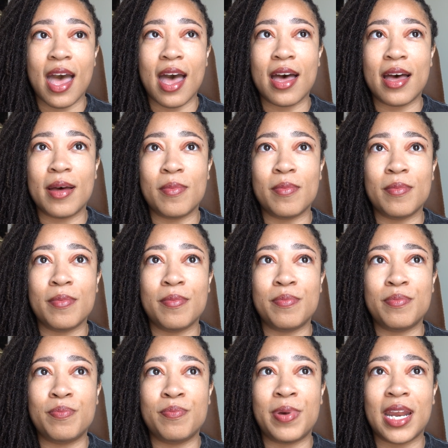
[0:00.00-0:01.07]
But
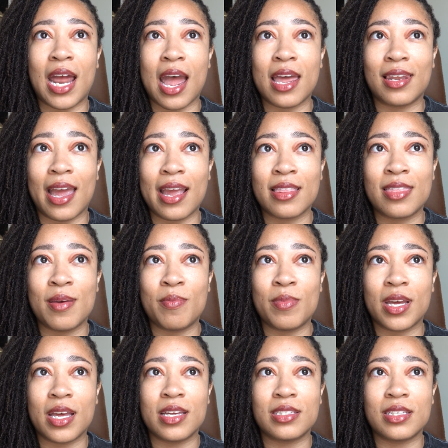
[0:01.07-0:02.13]
I like them
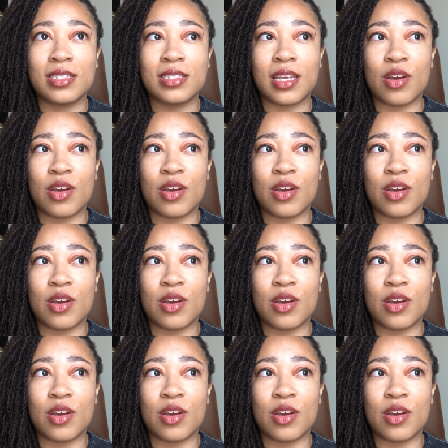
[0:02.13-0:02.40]
because it's